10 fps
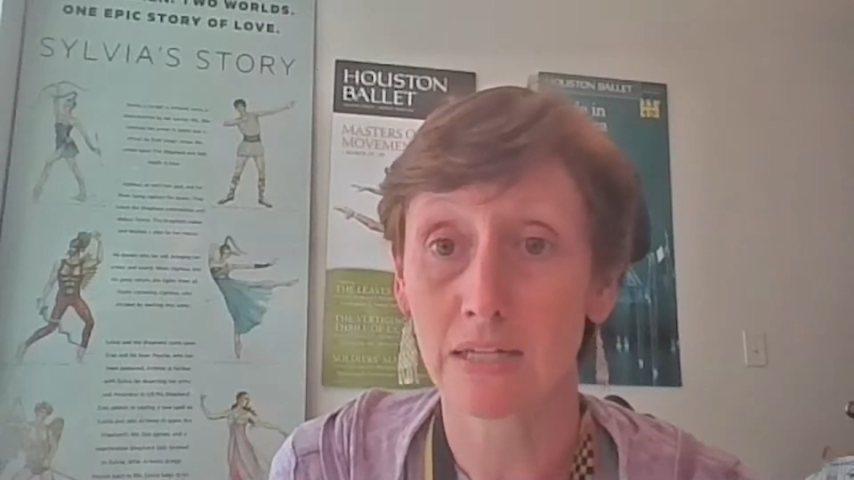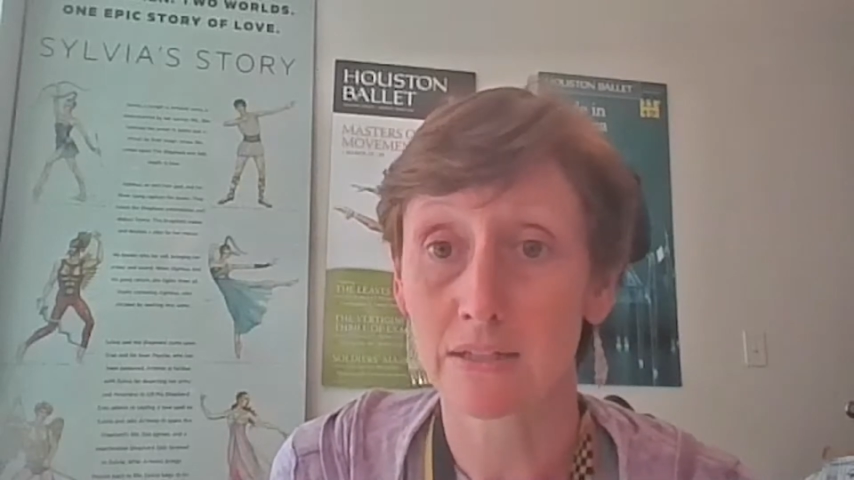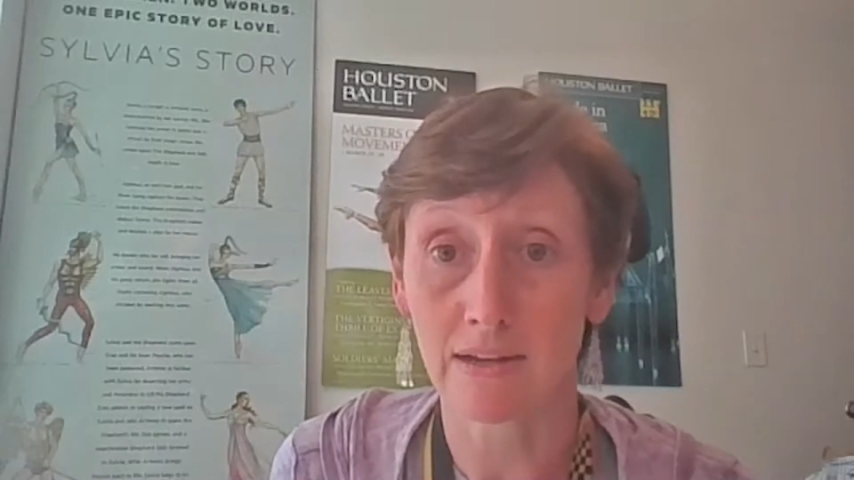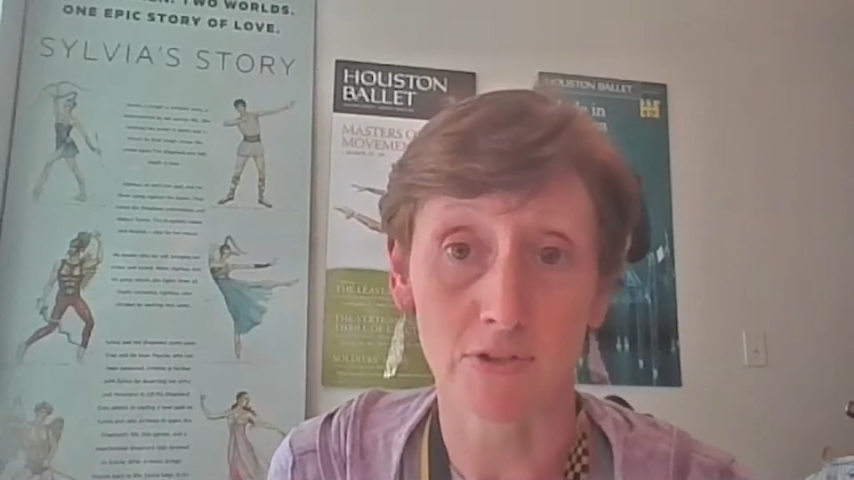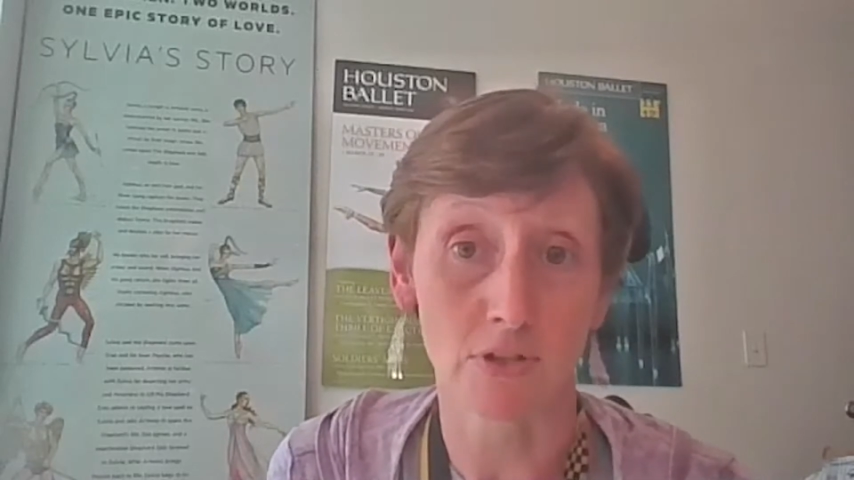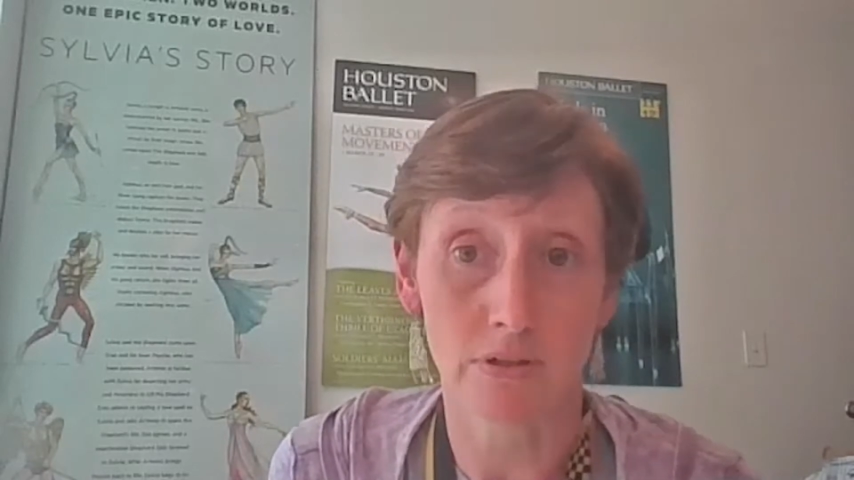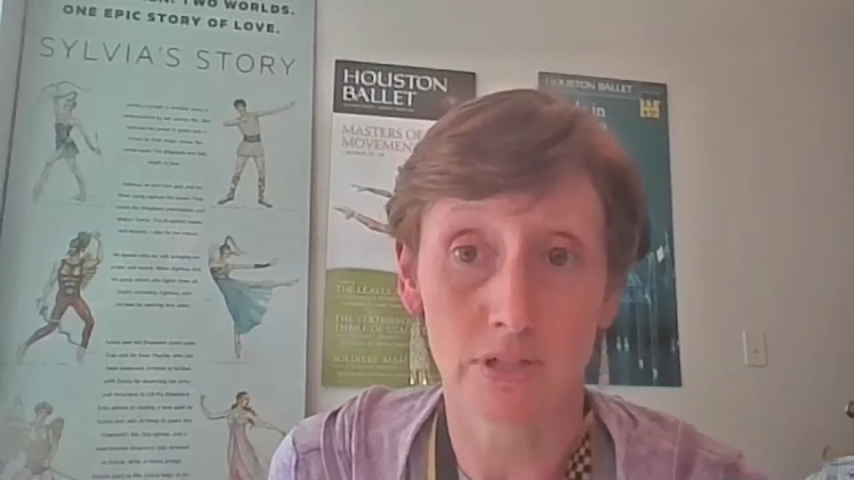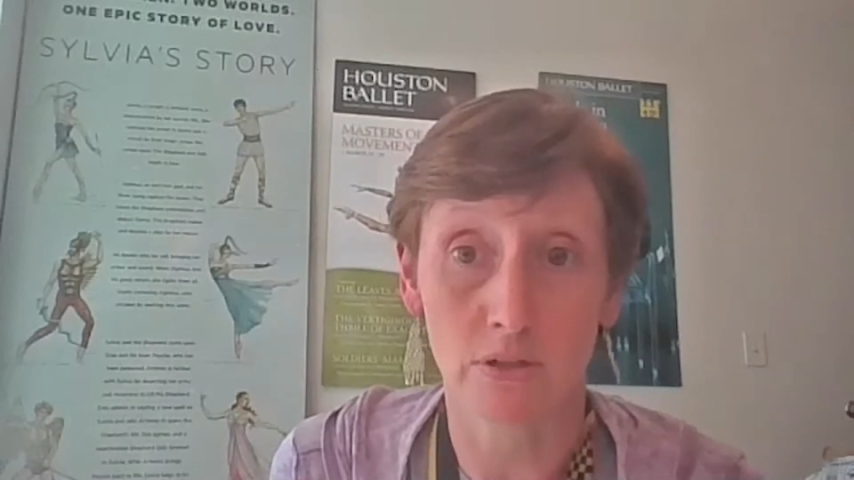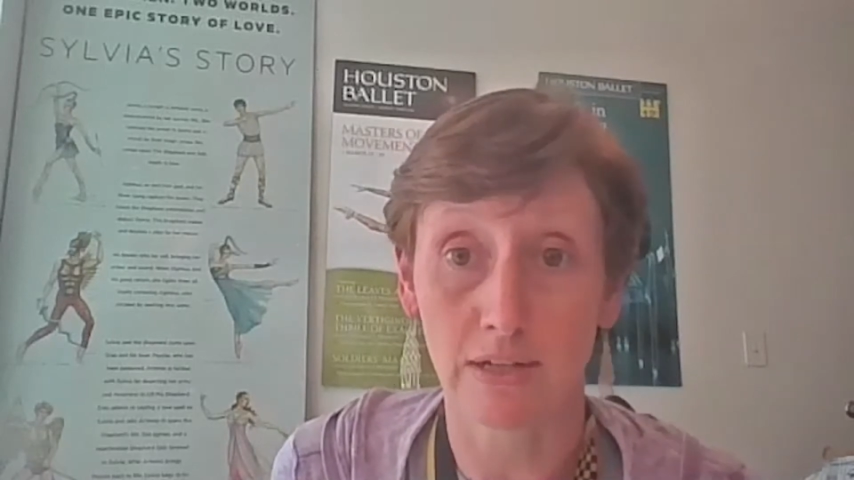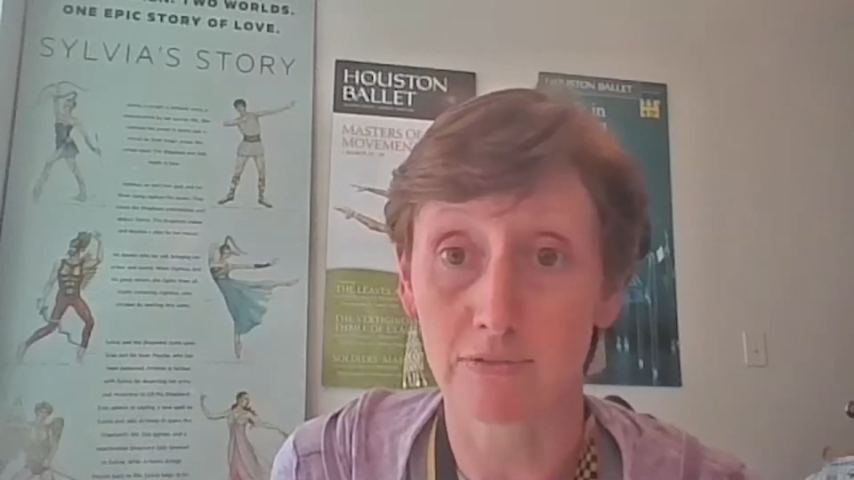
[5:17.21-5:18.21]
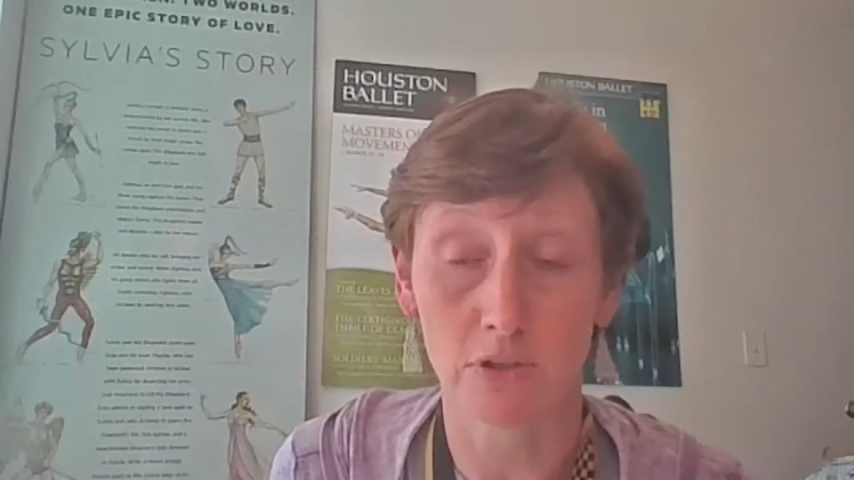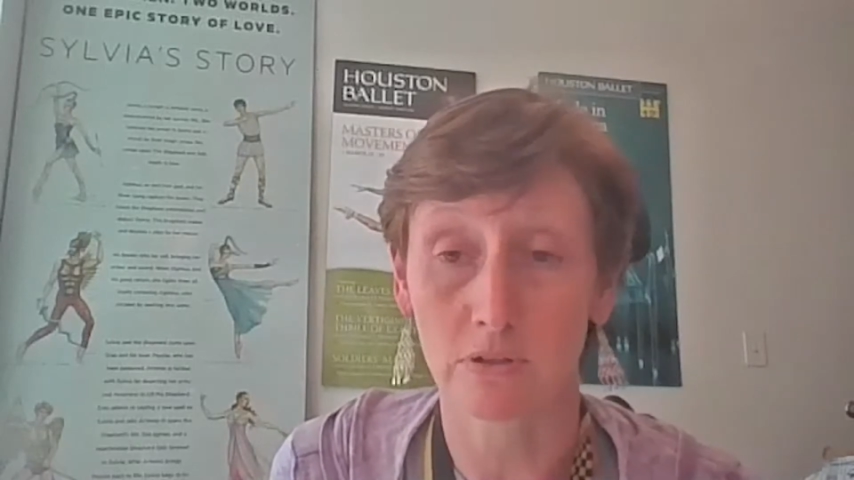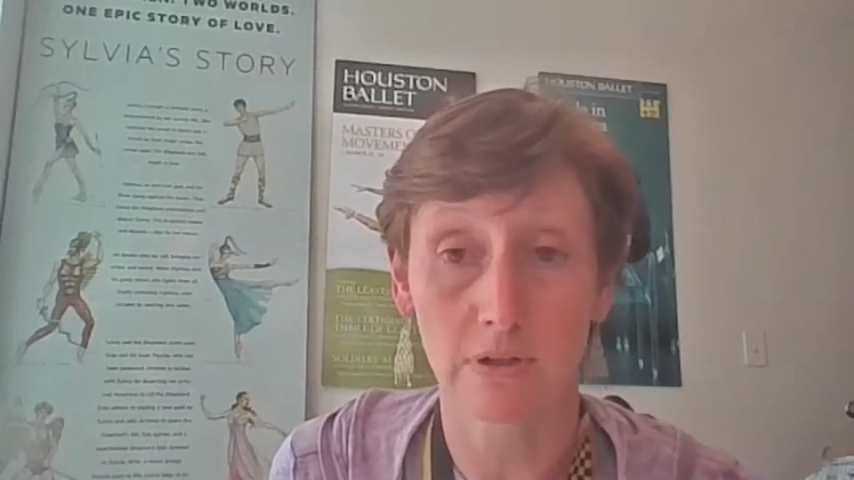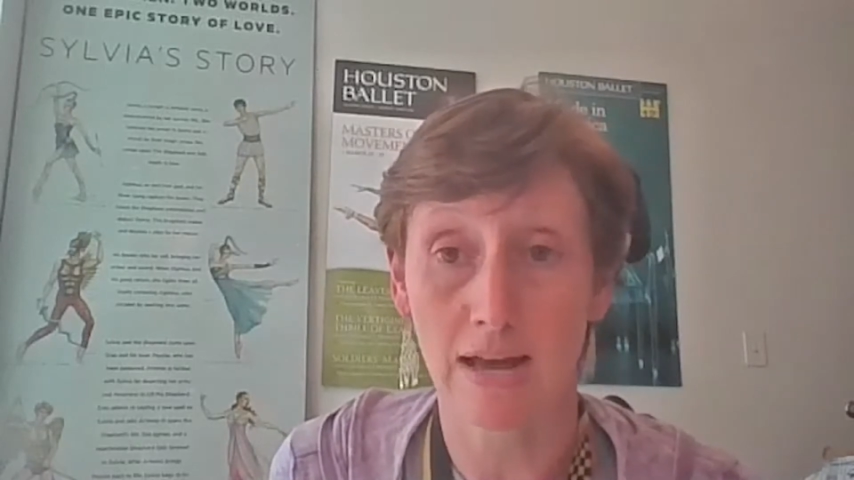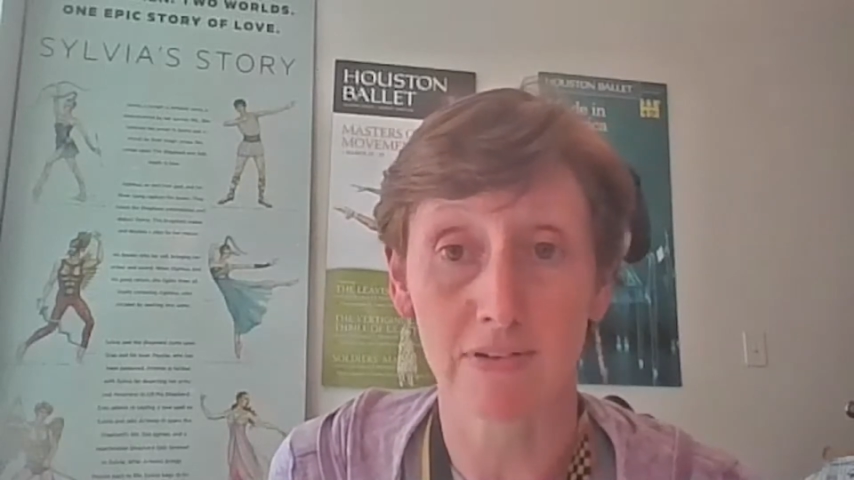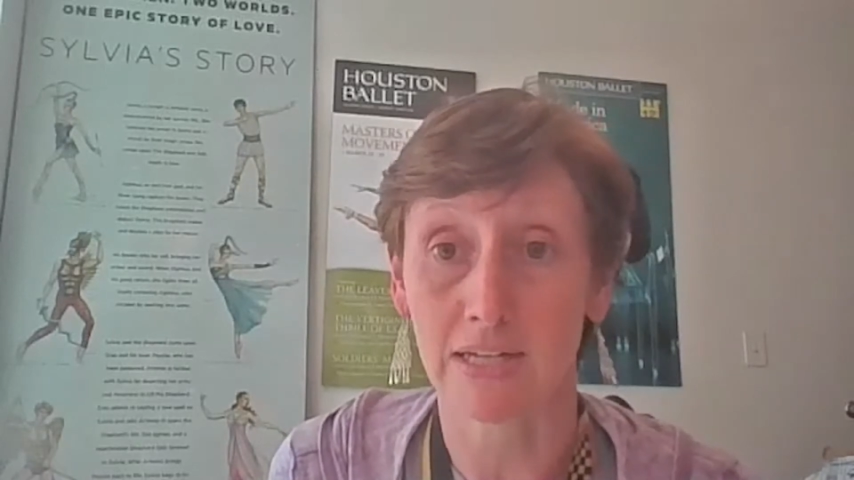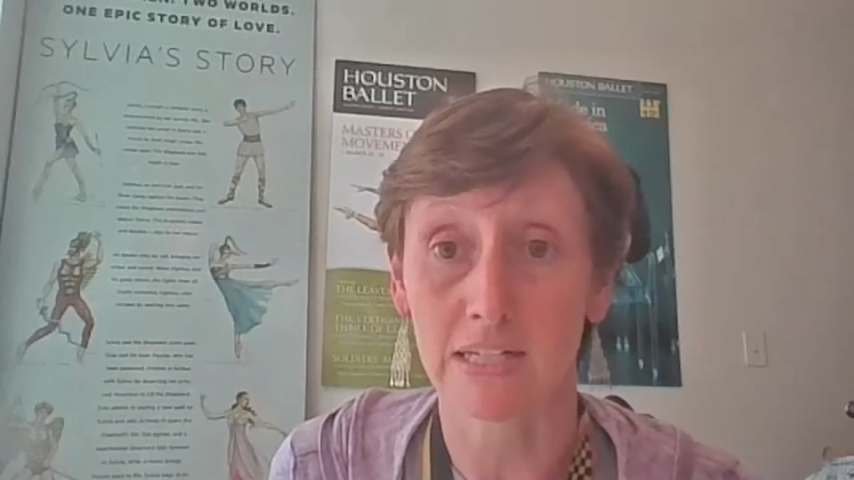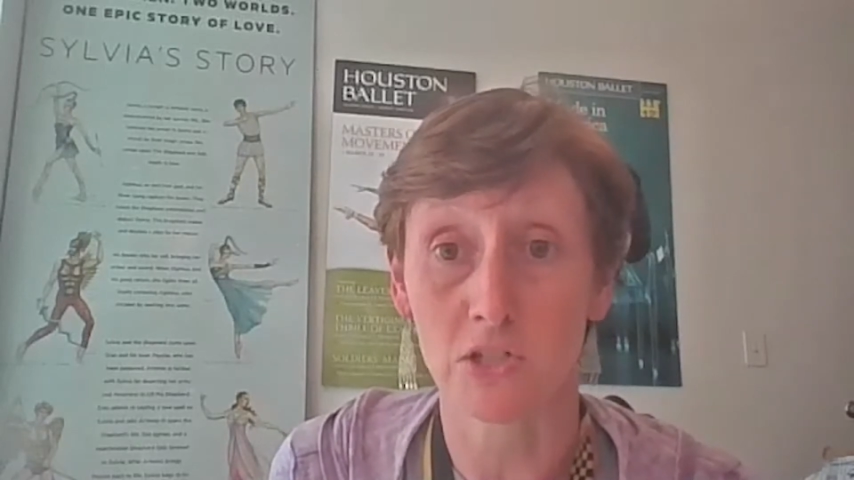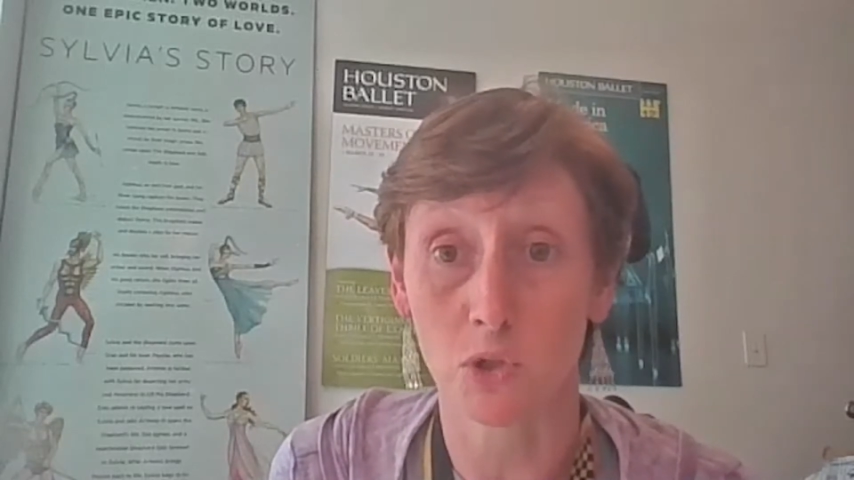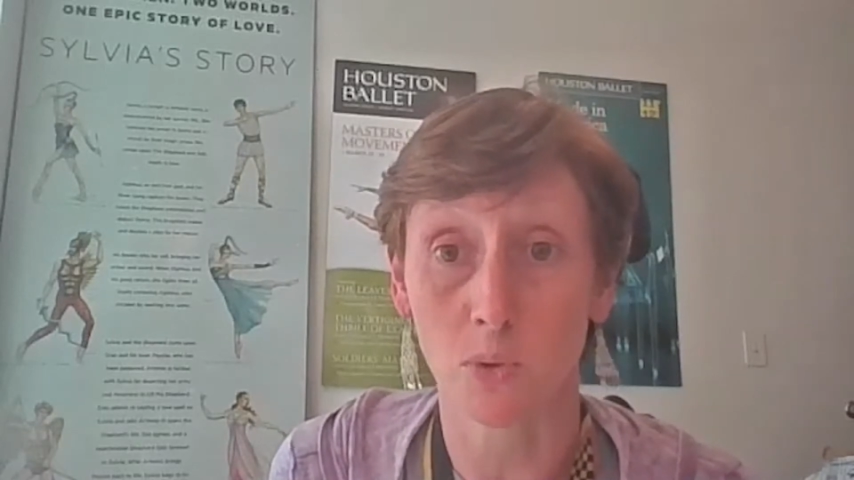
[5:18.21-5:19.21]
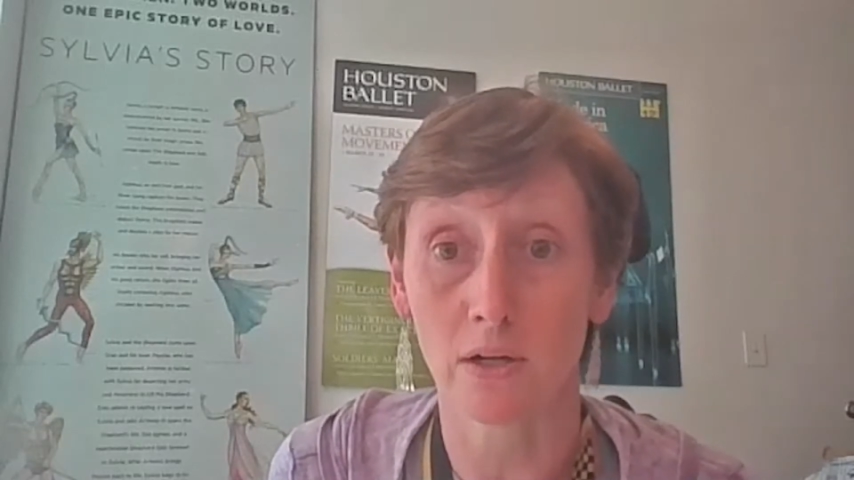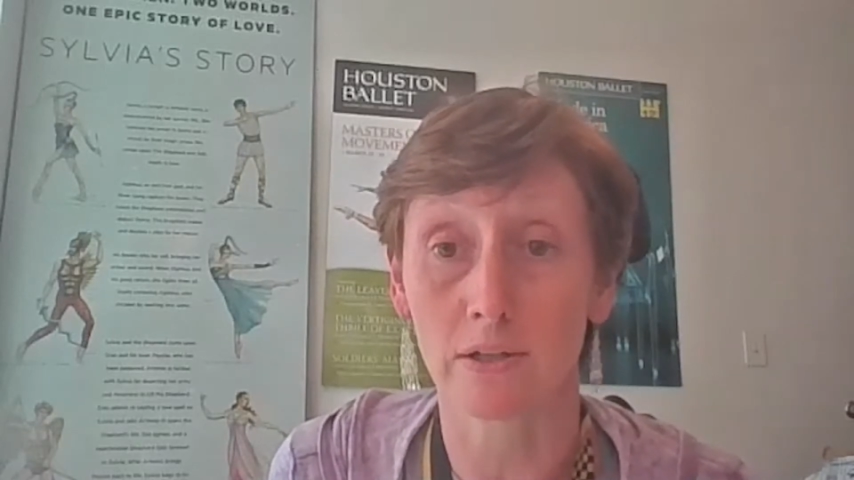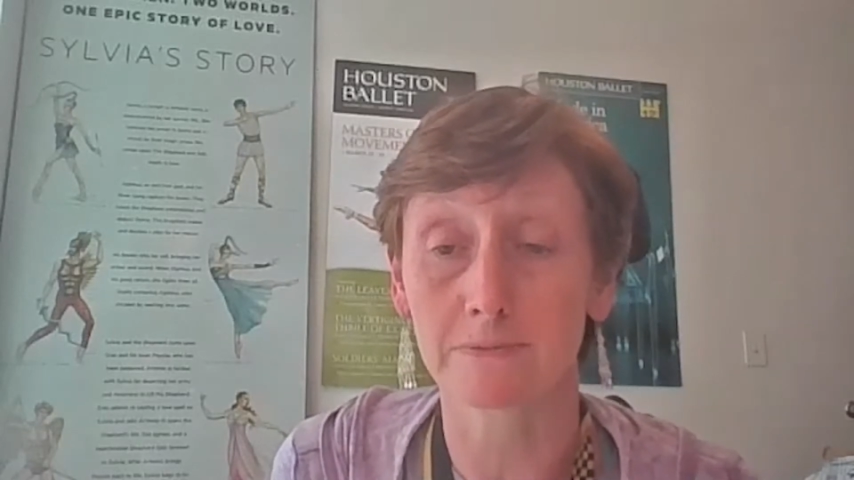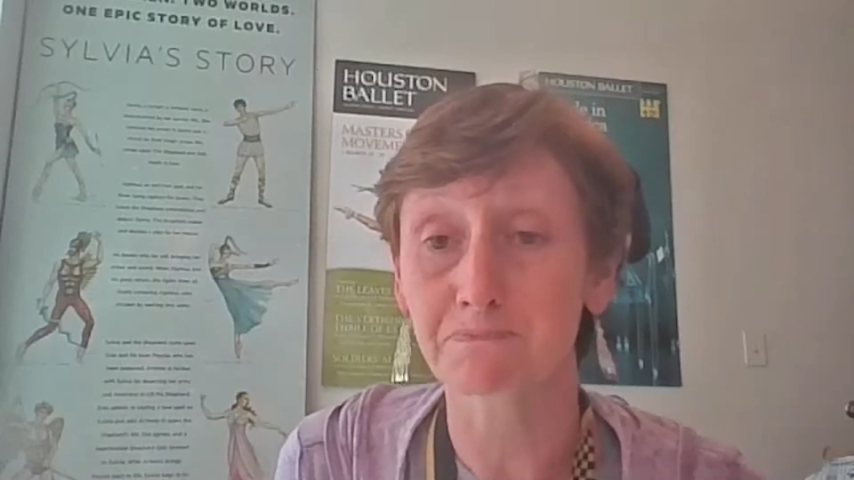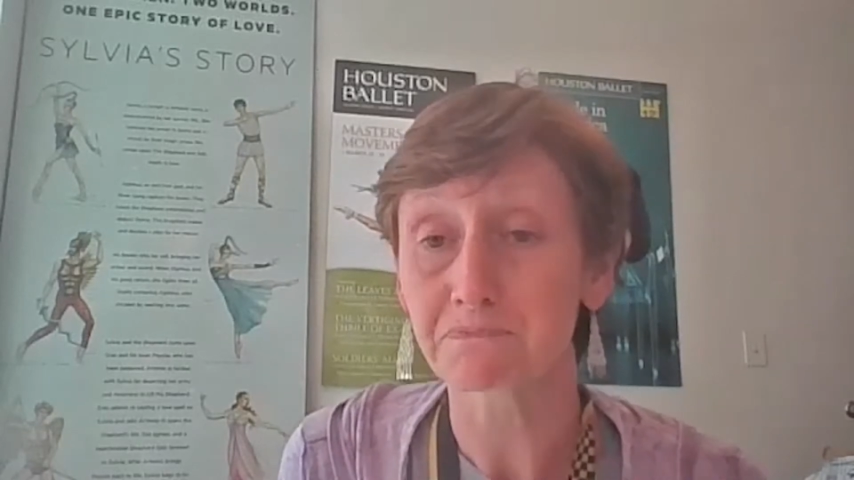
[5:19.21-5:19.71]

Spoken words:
never having an issue at all.